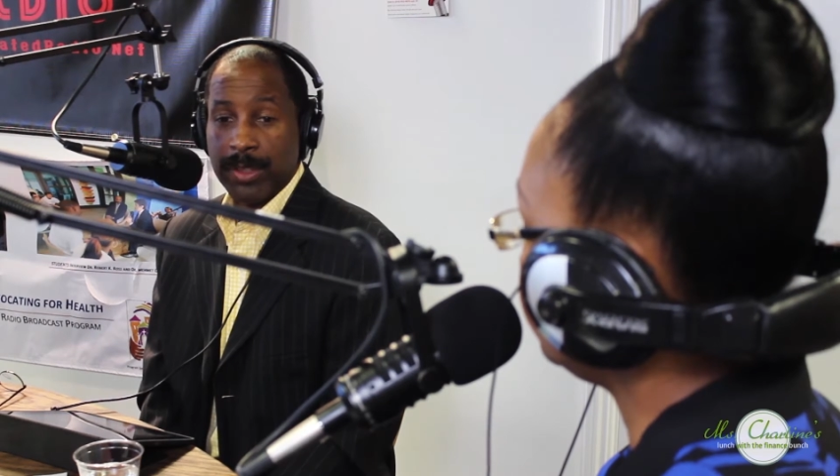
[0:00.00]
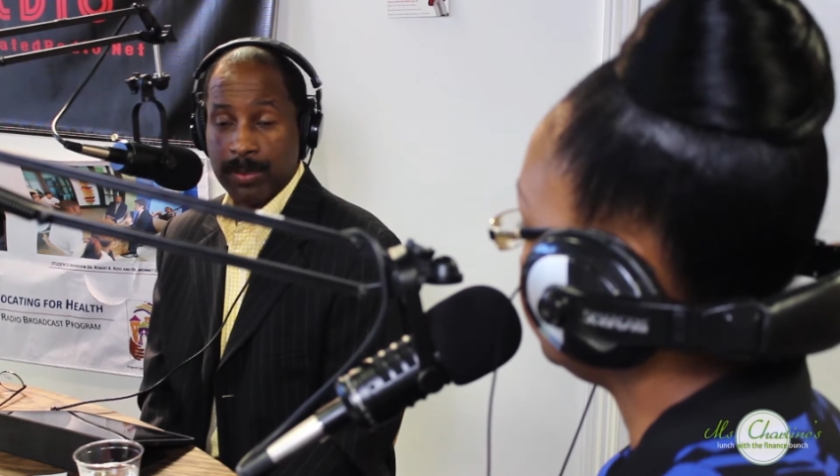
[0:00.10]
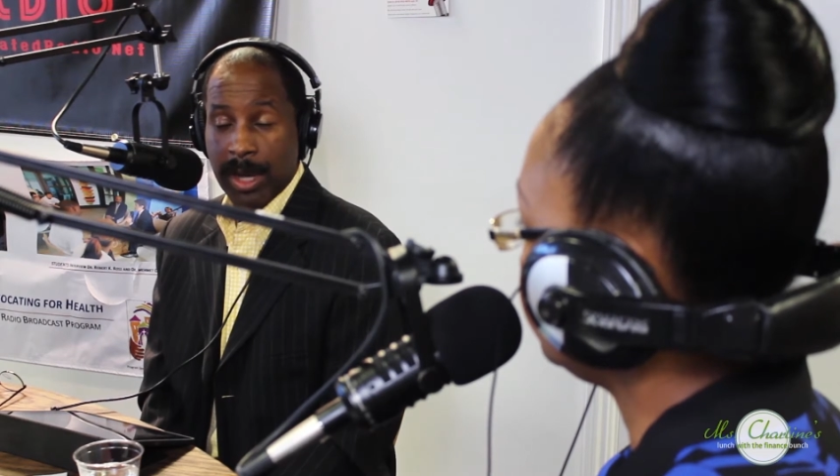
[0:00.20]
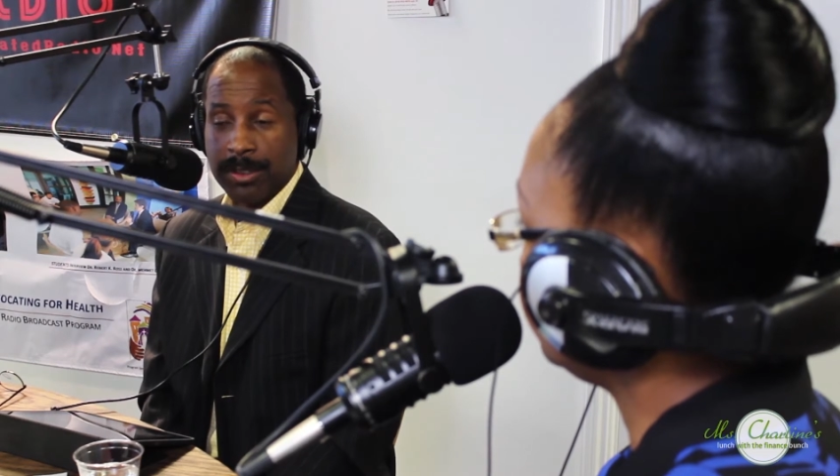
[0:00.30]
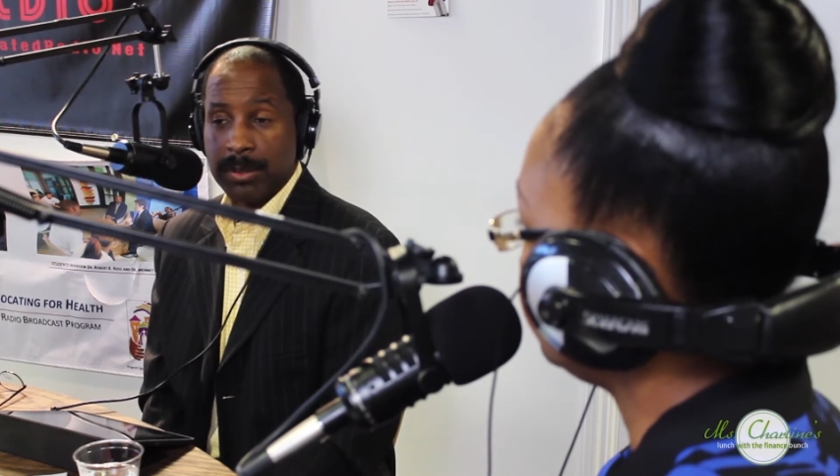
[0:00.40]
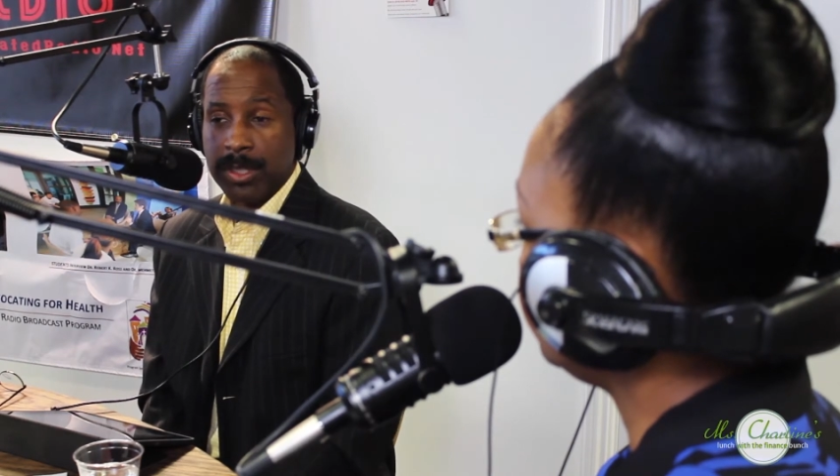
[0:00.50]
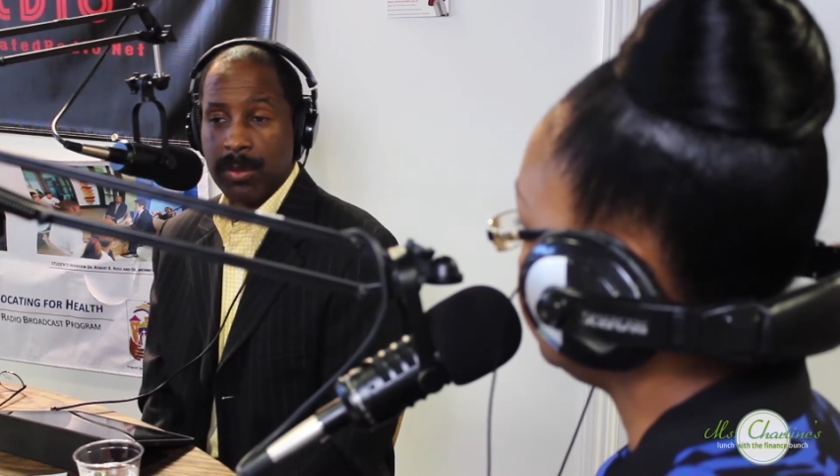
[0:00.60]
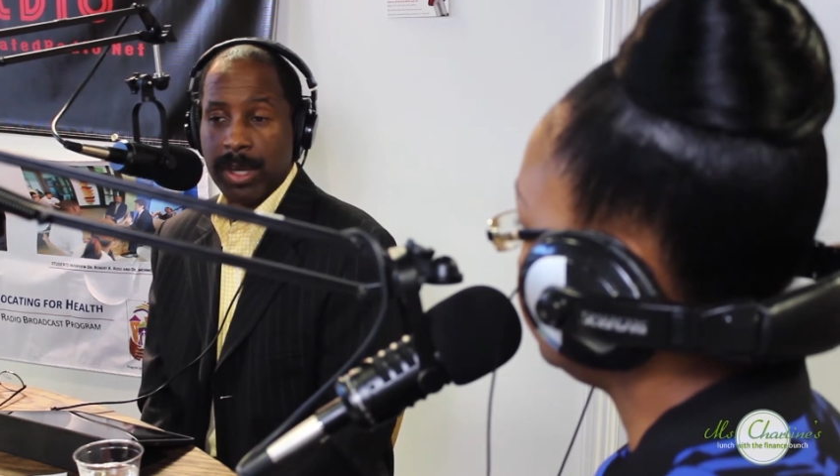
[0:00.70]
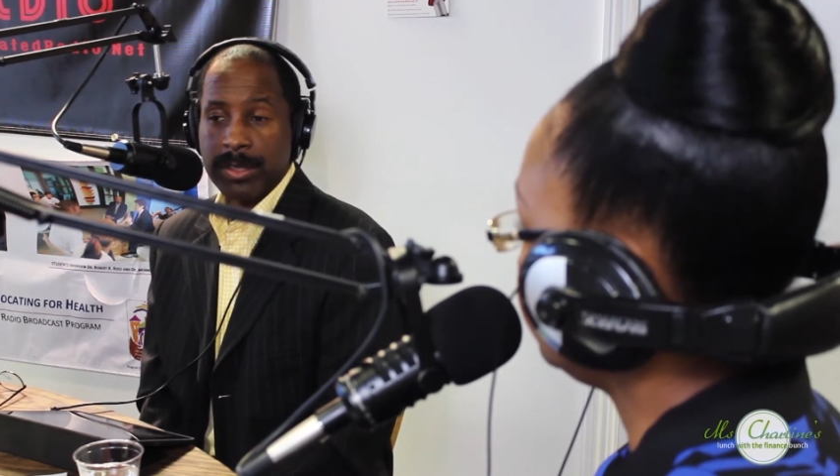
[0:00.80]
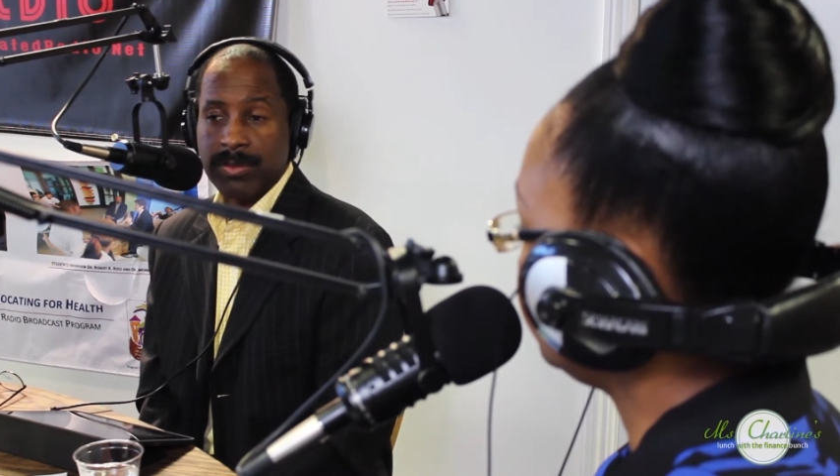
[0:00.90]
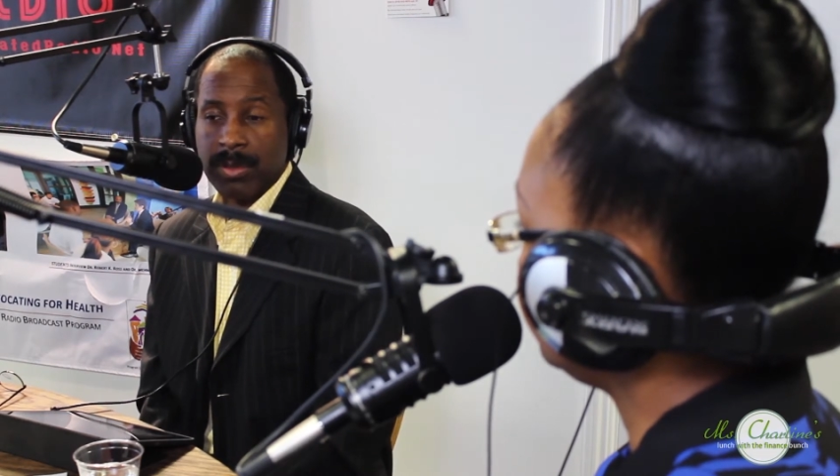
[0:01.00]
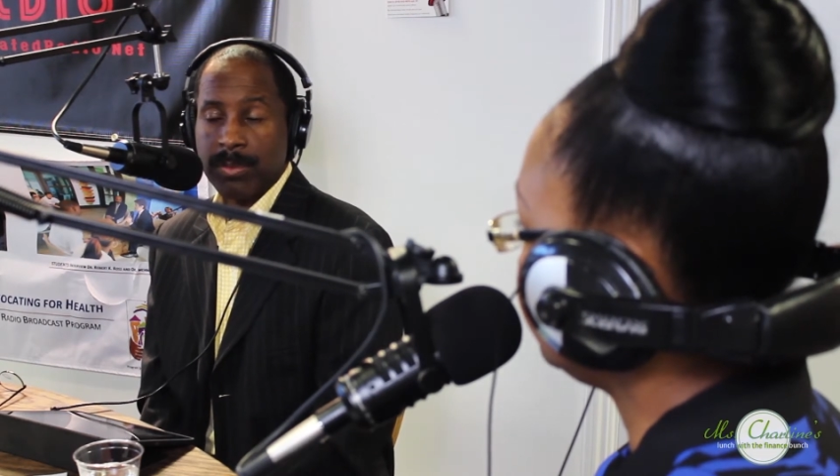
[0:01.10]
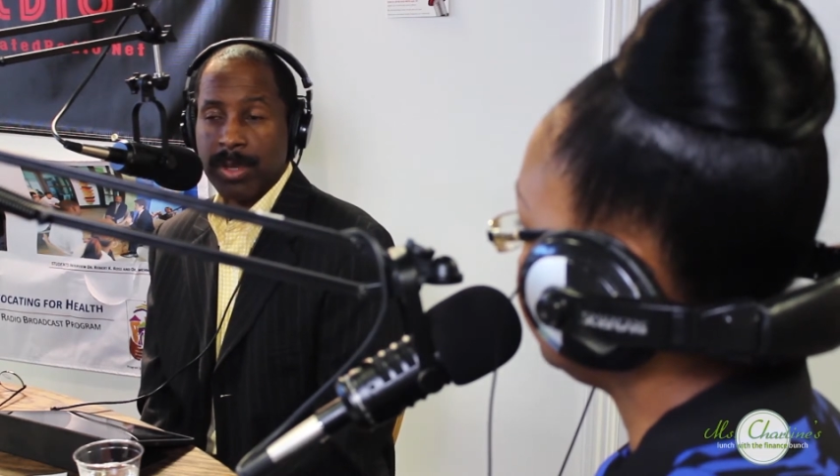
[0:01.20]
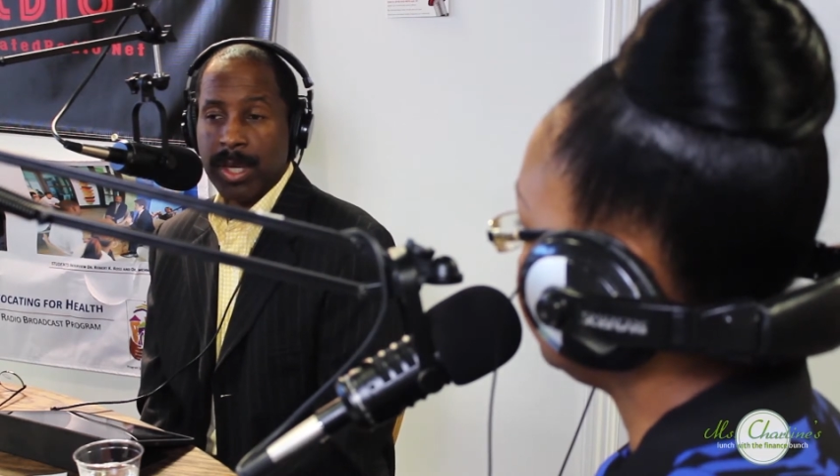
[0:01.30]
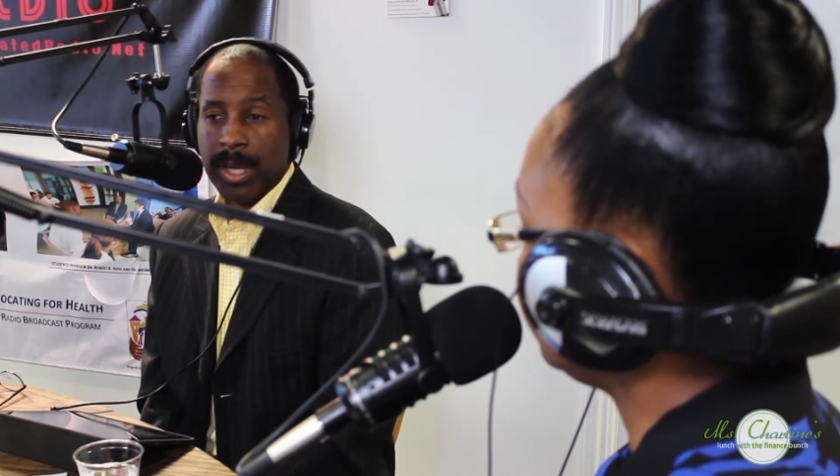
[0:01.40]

response to a request from